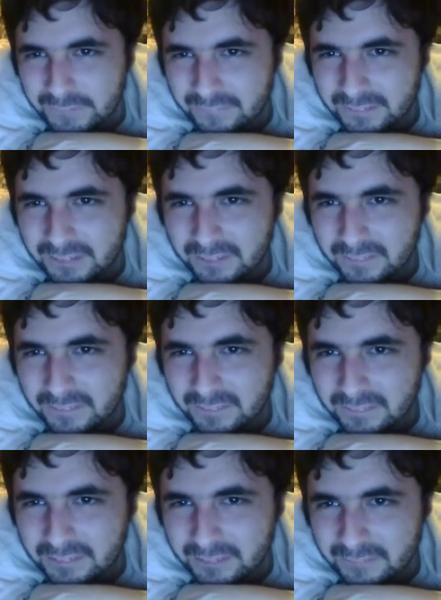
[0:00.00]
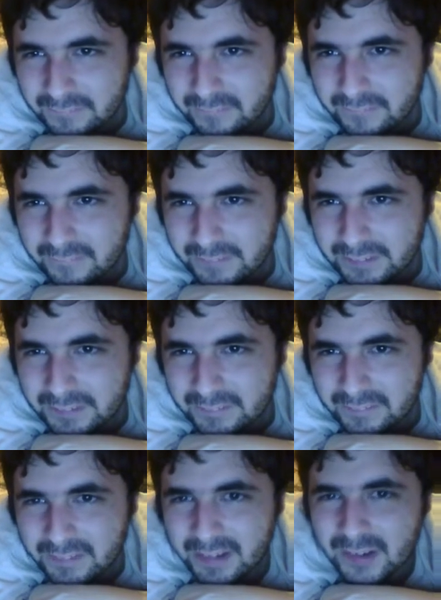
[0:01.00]
grinned at
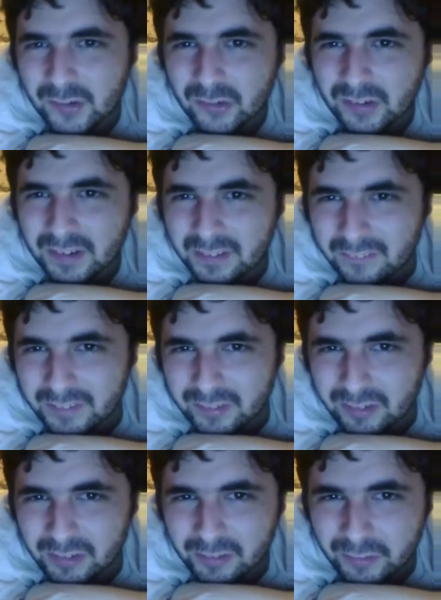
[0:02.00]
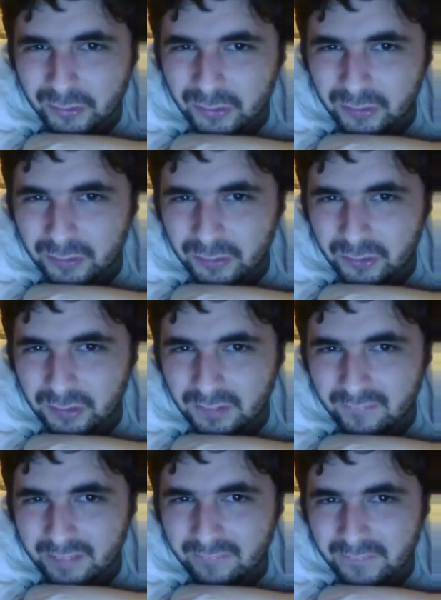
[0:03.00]
her, eyes narrowing down at her student. She
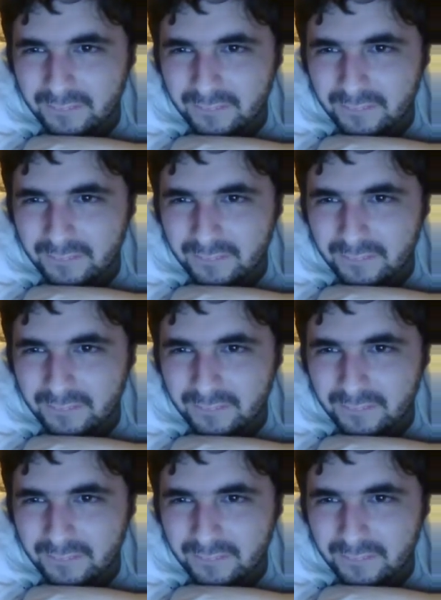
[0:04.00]
unwrapped